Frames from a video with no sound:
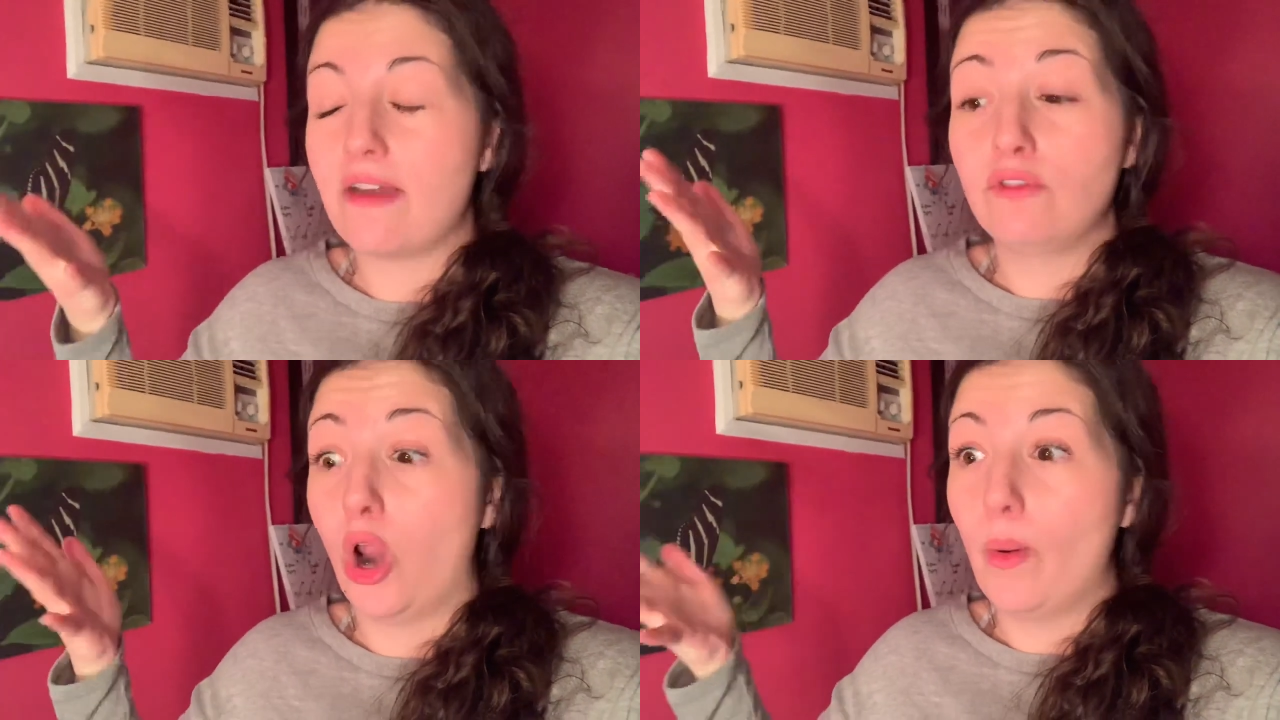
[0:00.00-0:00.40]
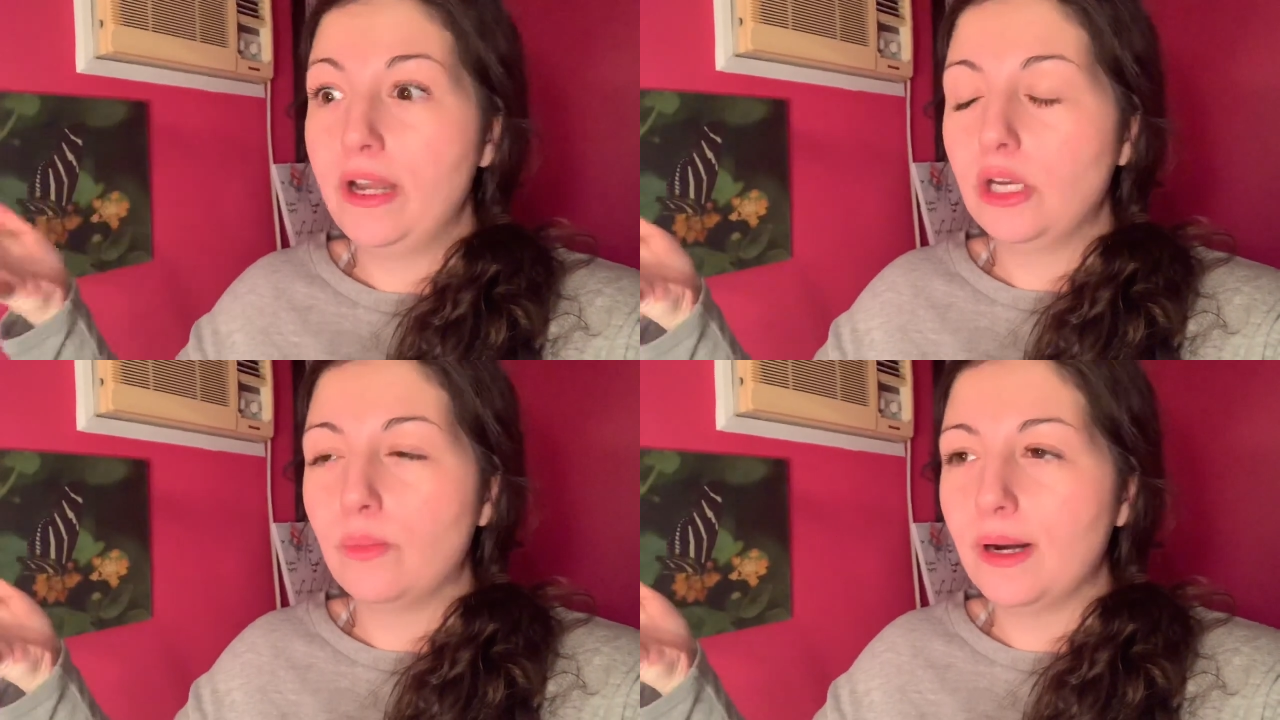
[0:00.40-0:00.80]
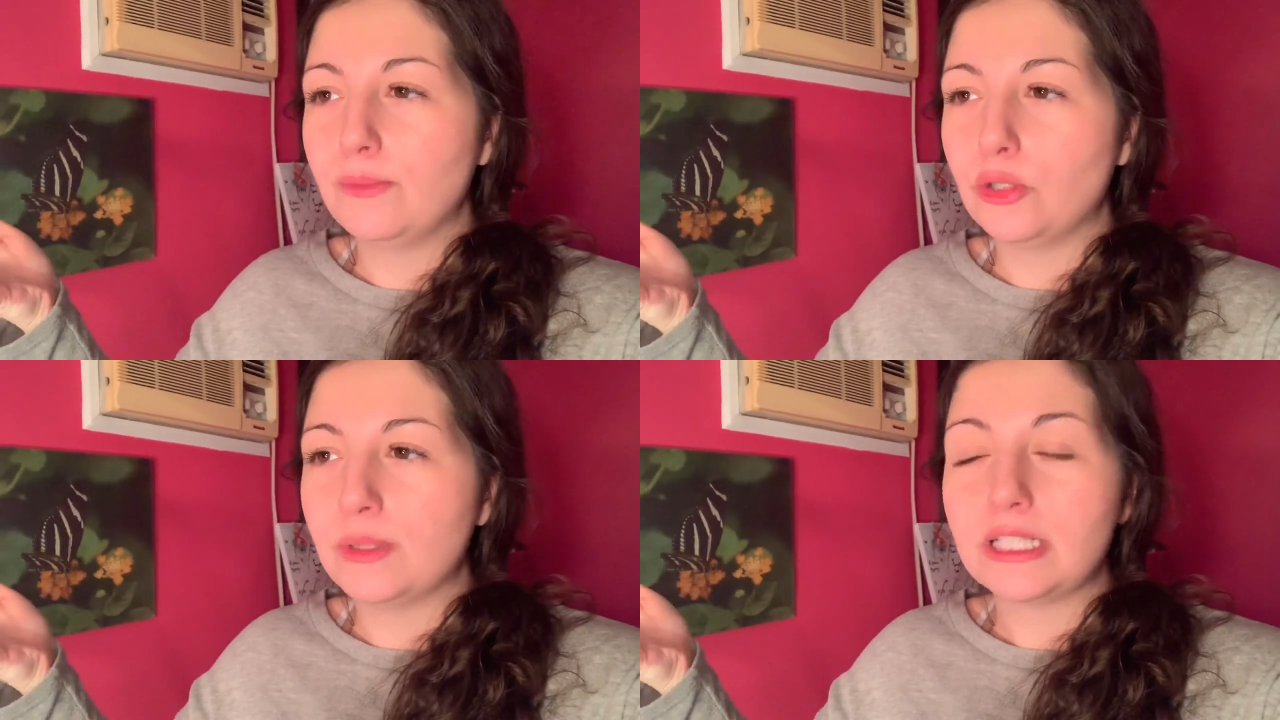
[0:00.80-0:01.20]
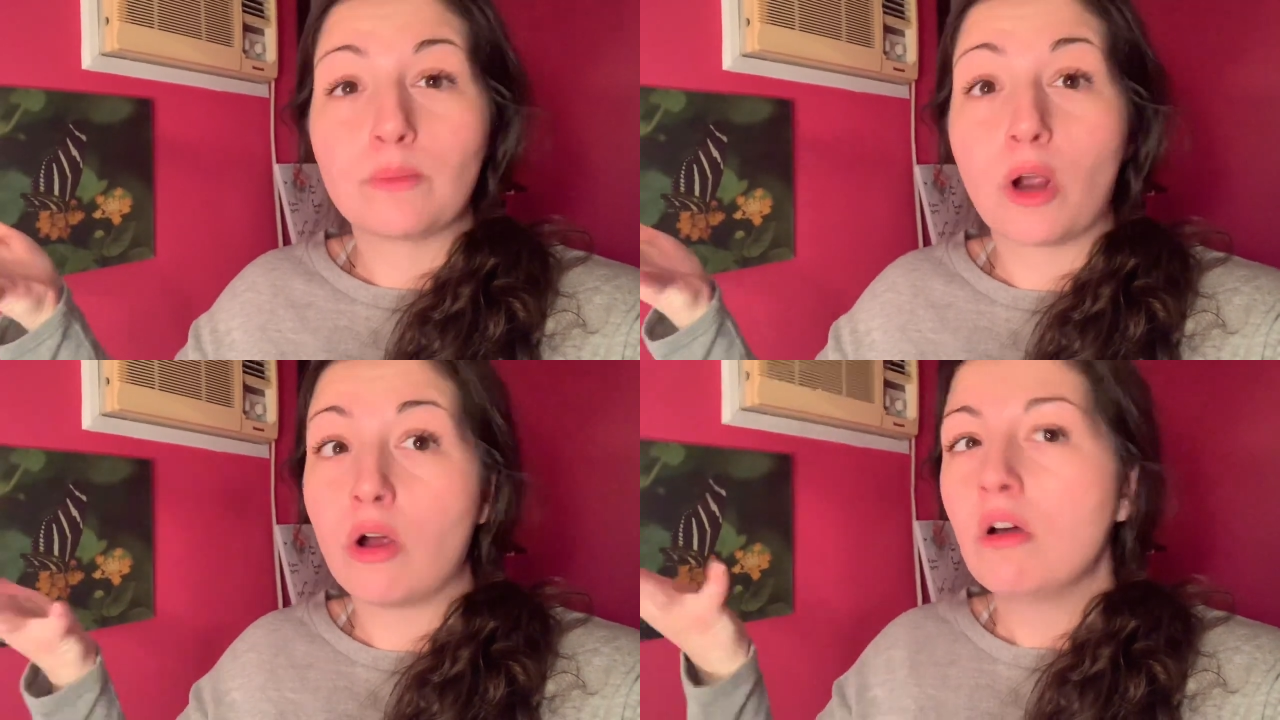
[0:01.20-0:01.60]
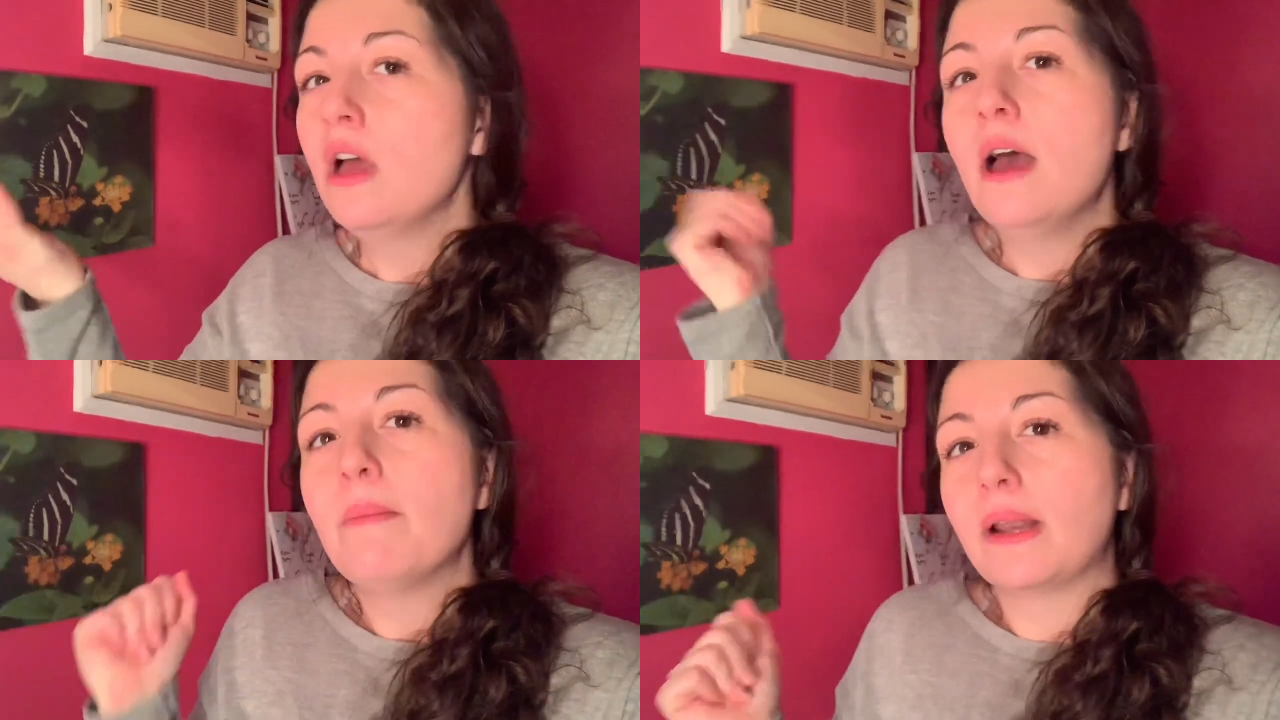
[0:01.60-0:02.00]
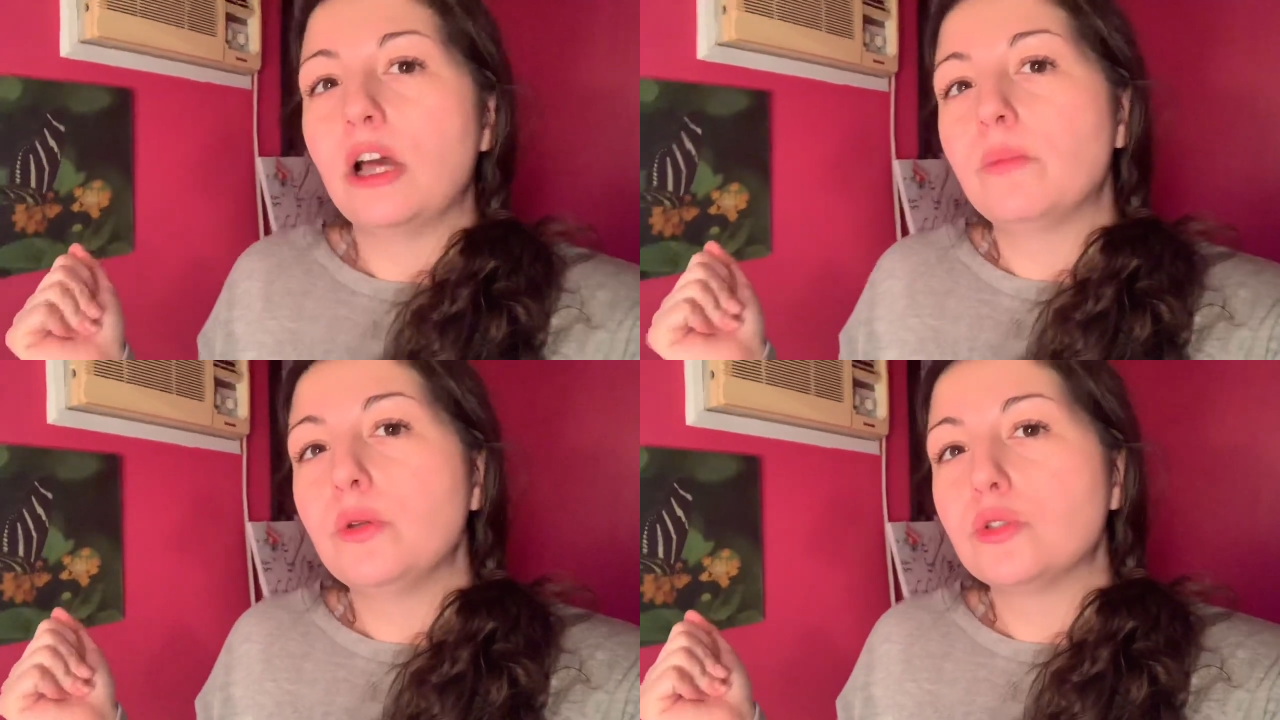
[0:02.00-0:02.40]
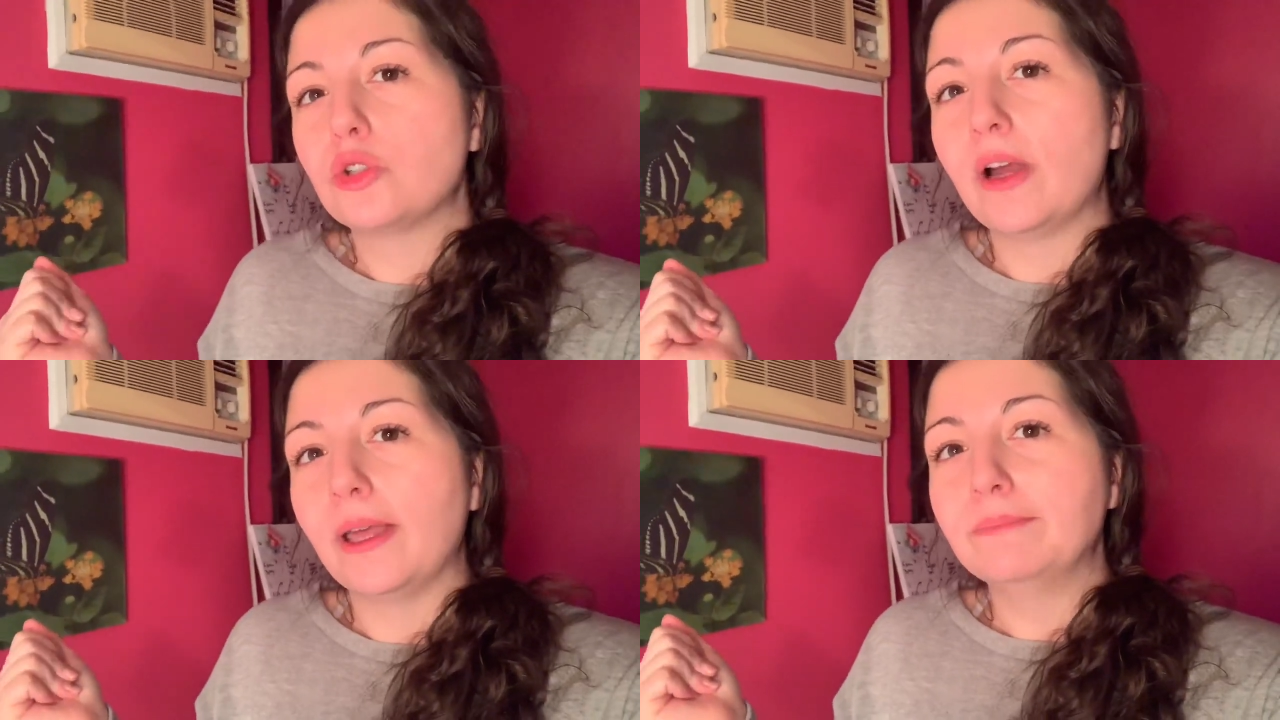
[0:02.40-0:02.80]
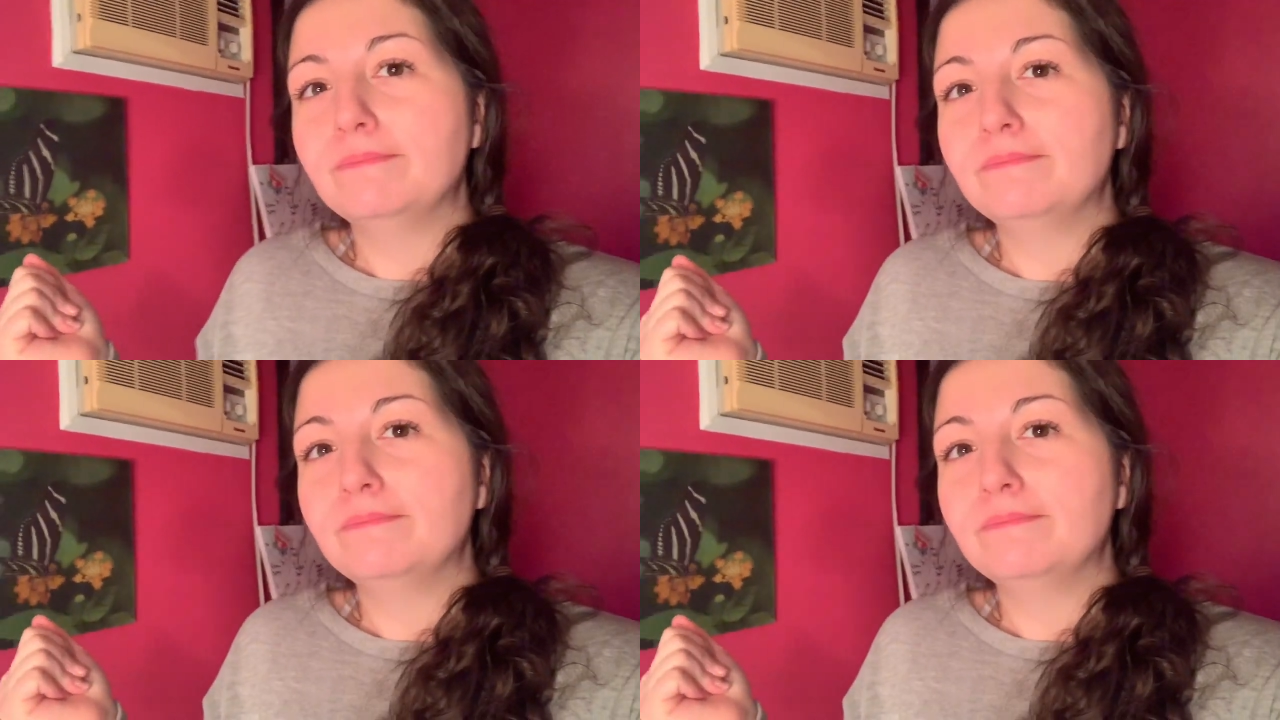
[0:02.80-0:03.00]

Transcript: I have no idea what I'm doing tomorrow, but I hope you enjoy it.